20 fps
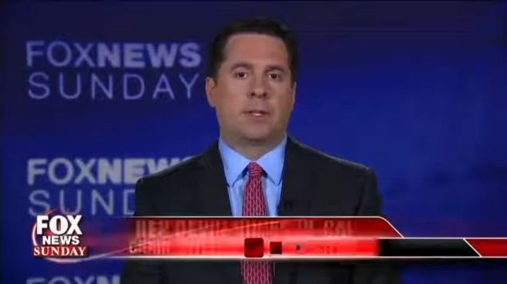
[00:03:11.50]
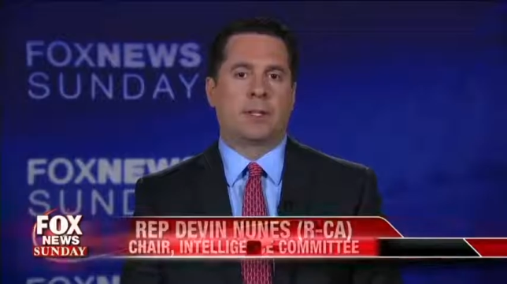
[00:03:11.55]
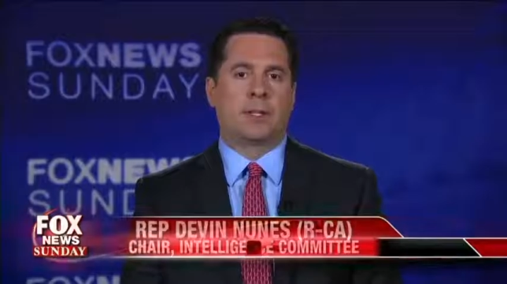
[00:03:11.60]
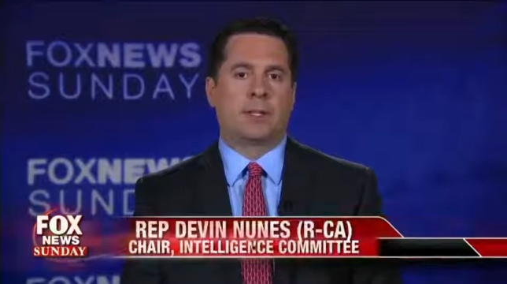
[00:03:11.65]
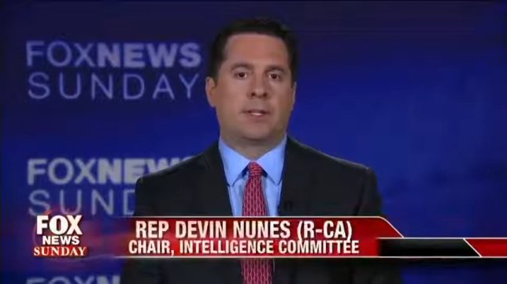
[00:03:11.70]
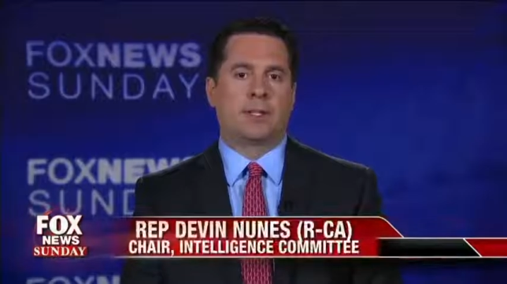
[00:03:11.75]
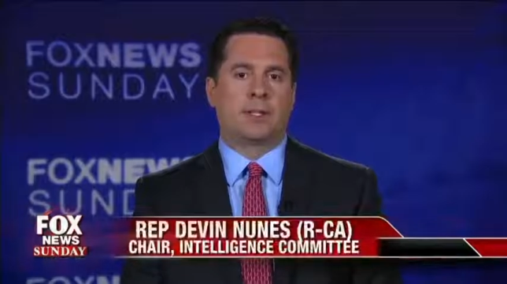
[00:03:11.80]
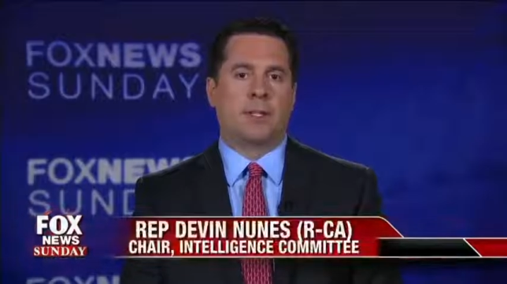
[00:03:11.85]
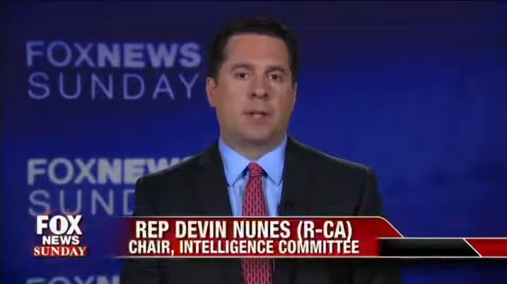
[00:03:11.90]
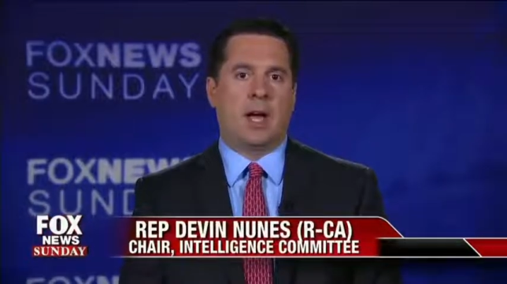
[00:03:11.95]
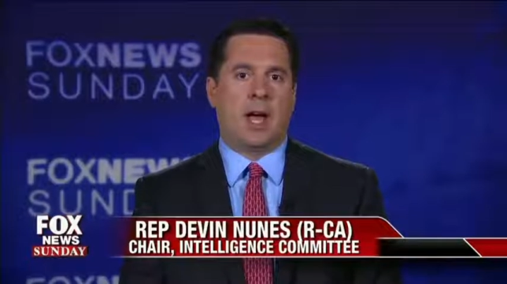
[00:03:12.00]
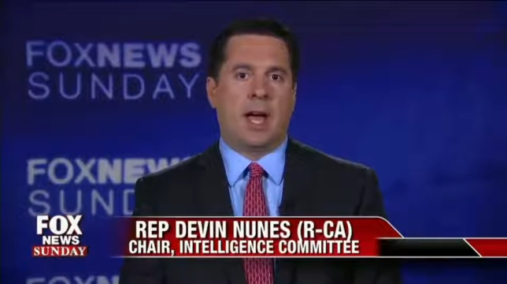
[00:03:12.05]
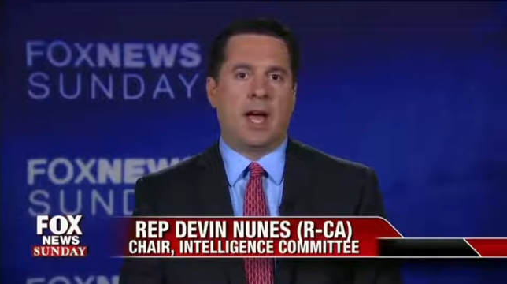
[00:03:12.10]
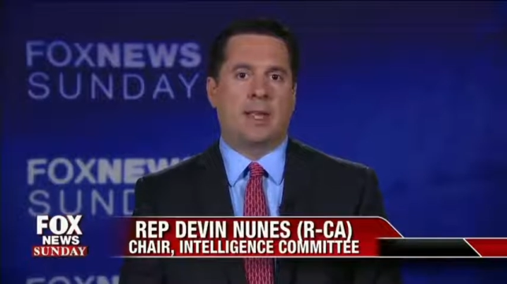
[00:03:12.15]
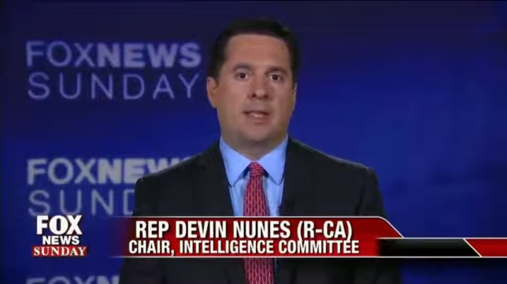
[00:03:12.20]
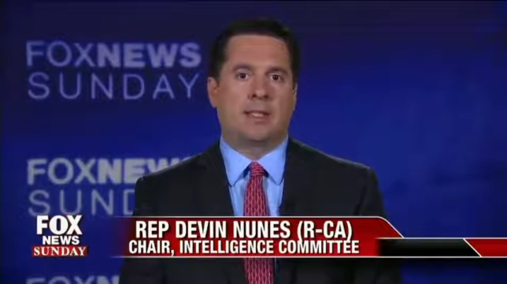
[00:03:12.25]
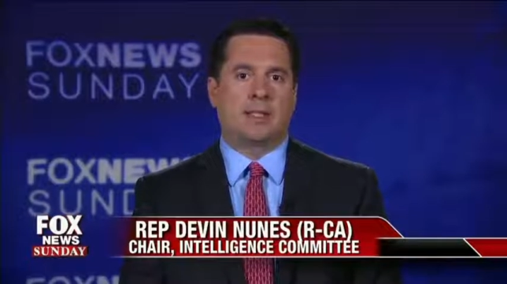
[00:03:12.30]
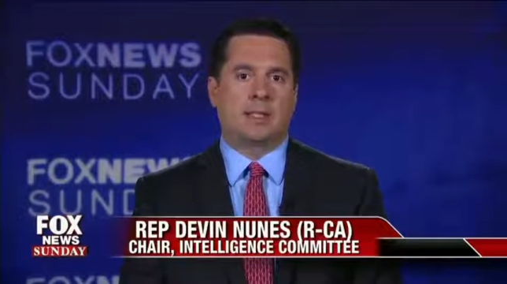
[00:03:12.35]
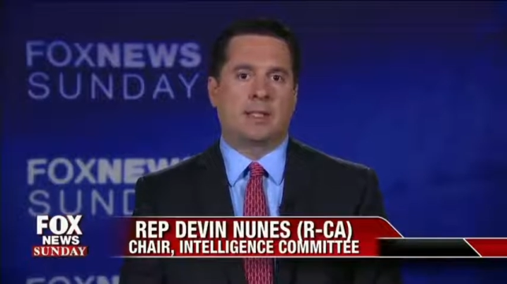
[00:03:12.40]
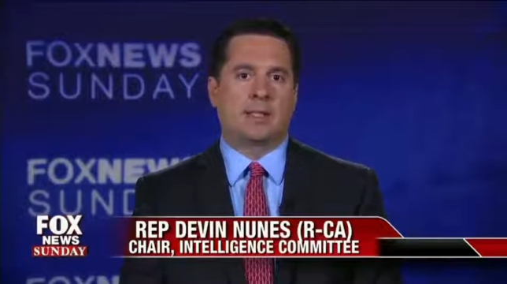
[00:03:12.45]
this to
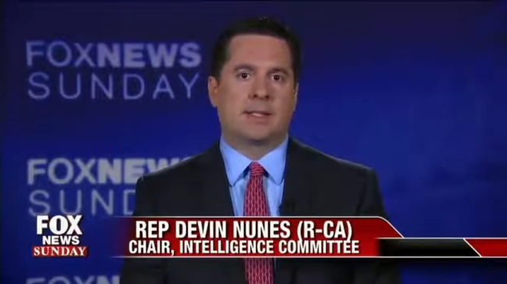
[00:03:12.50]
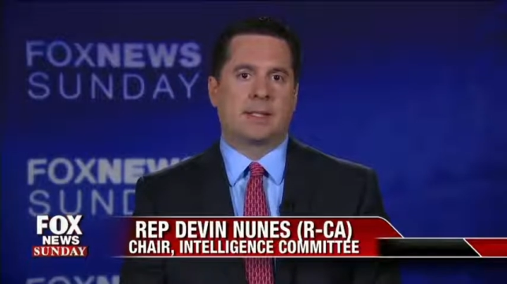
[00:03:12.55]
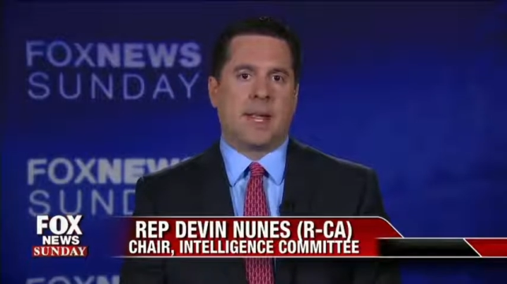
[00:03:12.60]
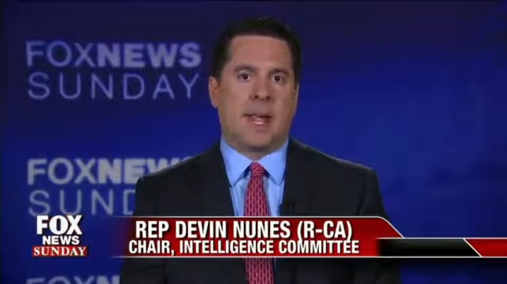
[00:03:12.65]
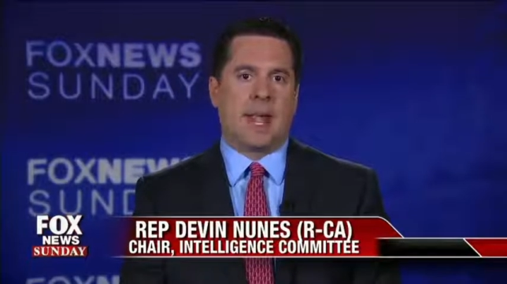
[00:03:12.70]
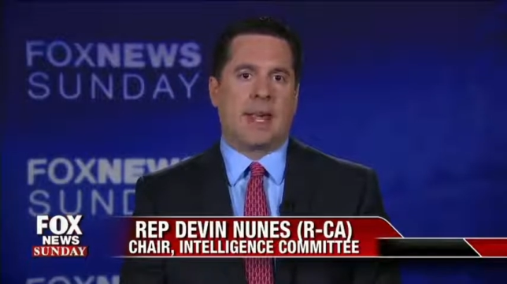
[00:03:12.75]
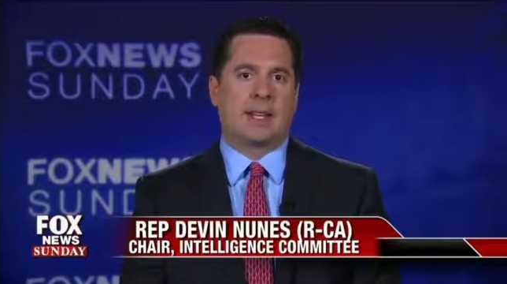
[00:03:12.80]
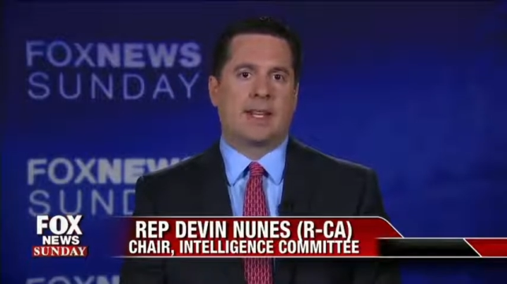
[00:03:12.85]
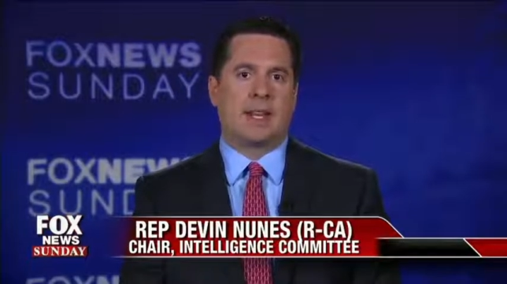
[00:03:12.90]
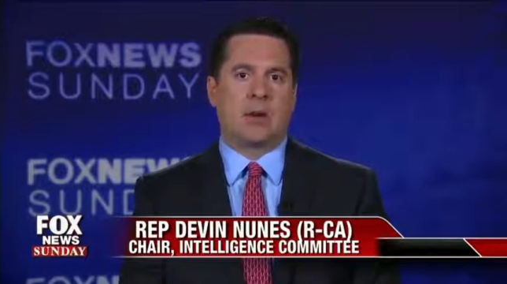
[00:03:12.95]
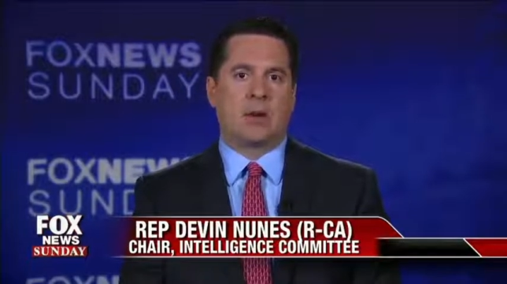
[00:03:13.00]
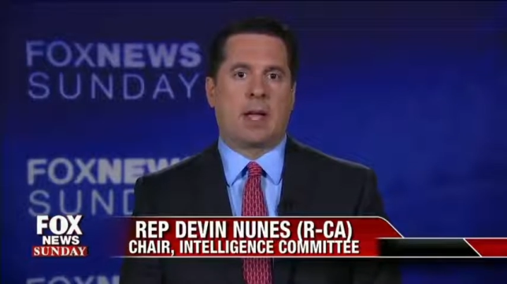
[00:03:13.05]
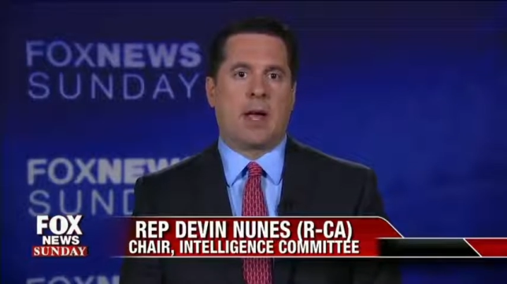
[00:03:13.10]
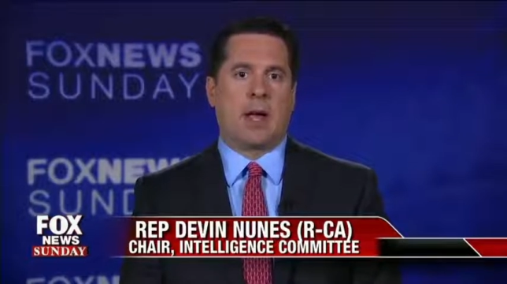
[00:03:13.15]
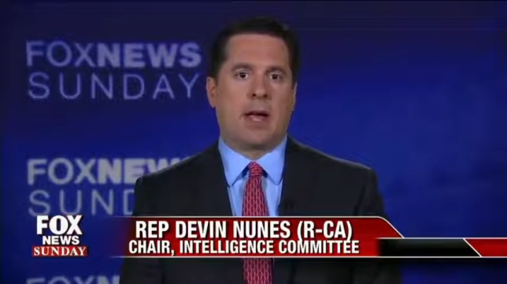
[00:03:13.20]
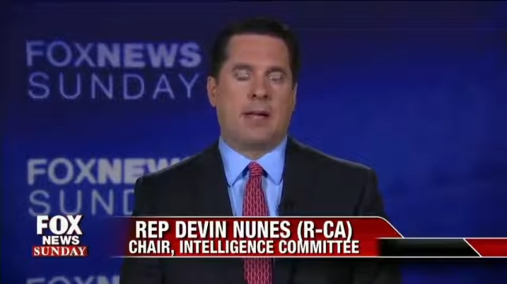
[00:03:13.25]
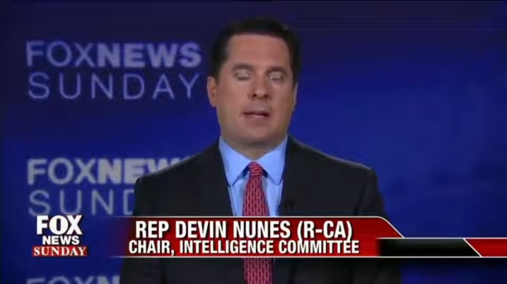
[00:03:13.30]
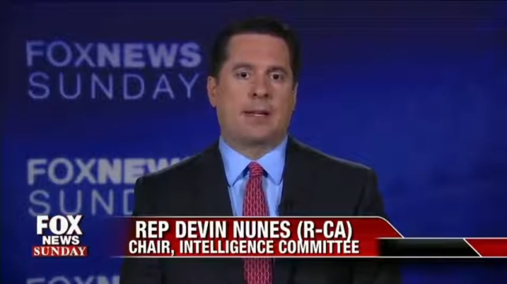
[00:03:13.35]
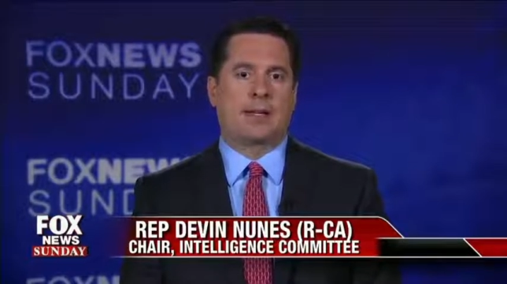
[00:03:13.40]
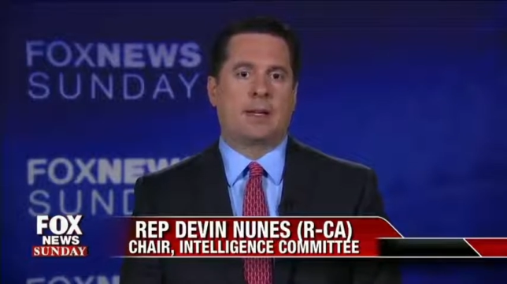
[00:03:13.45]
ISIS and
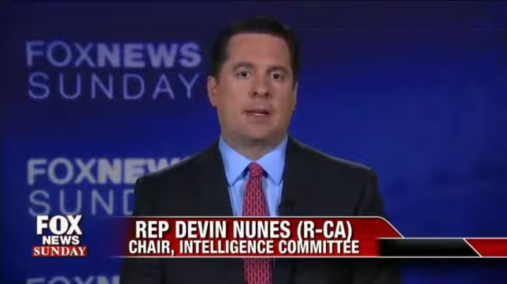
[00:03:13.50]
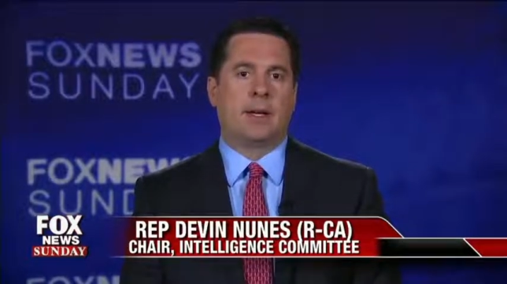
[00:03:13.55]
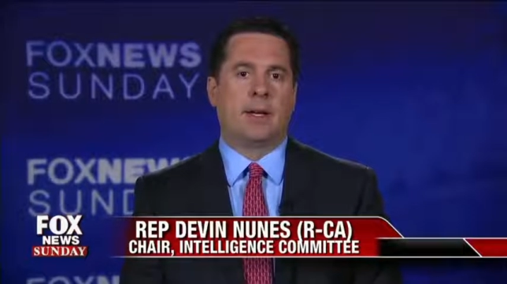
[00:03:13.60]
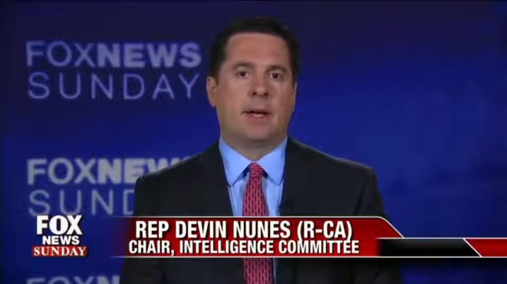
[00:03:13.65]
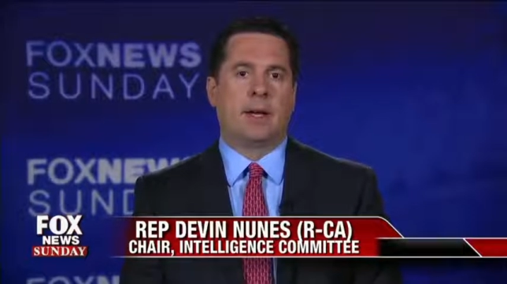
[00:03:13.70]
Al-Qaeda.